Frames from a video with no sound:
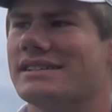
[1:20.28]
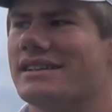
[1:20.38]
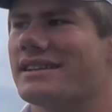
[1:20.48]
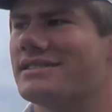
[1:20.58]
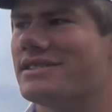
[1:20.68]

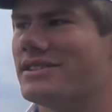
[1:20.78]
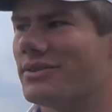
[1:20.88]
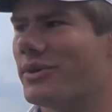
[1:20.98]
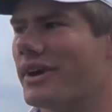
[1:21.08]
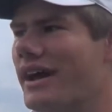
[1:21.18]
things just
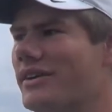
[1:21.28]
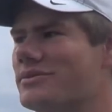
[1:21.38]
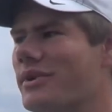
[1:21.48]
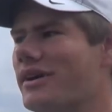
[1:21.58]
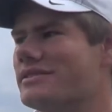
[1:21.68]
didn't work out
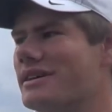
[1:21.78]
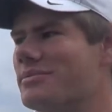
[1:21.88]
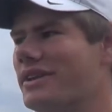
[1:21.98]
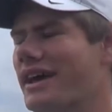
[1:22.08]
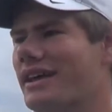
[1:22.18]
as well as I
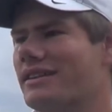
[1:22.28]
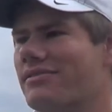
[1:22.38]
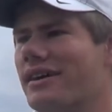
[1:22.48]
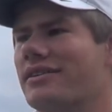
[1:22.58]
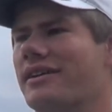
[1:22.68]
planned the
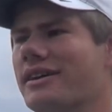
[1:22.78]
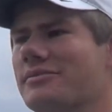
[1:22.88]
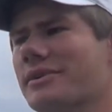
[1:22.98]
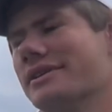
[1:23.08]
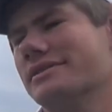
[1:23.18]
final
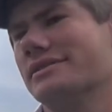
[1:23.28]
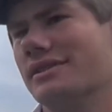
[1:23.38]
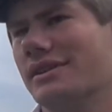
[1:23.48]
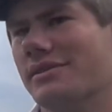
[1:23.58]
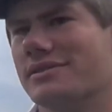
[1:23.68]
round, but
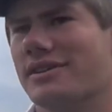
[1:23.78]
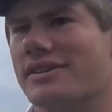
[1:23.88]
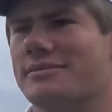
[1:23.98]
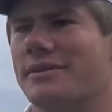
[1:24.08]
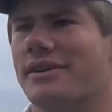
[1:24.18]
it was a good
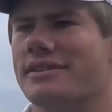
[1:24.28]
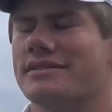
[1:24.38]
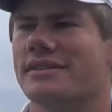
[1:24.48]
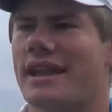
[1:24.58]
experience.